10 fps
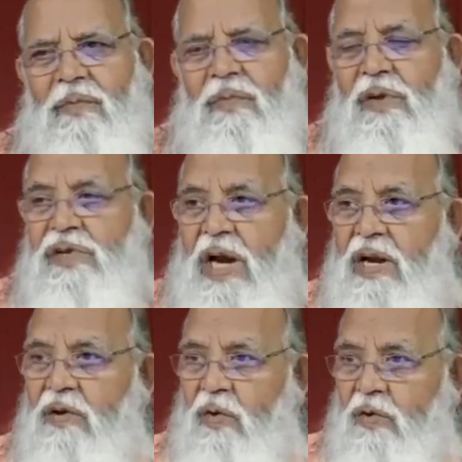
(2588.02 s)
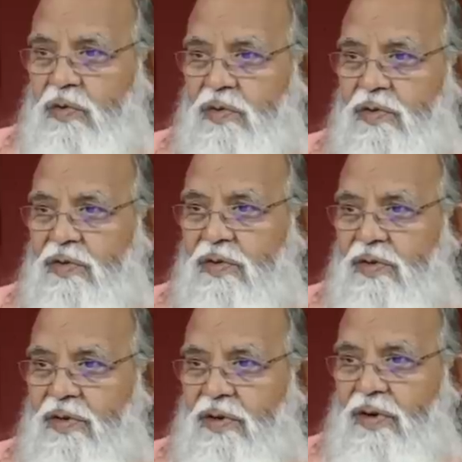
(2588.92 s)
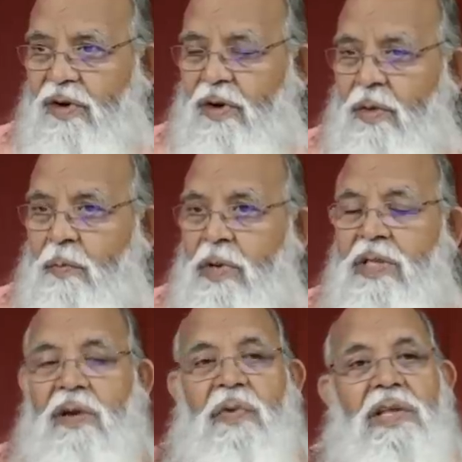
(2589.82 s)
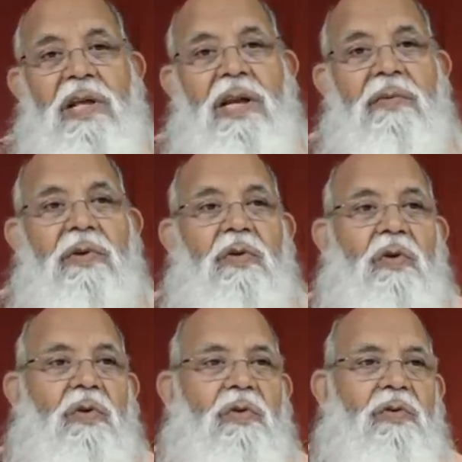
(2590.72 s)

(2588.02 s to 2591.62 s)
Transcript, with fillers: The child grows, mother, father never grow.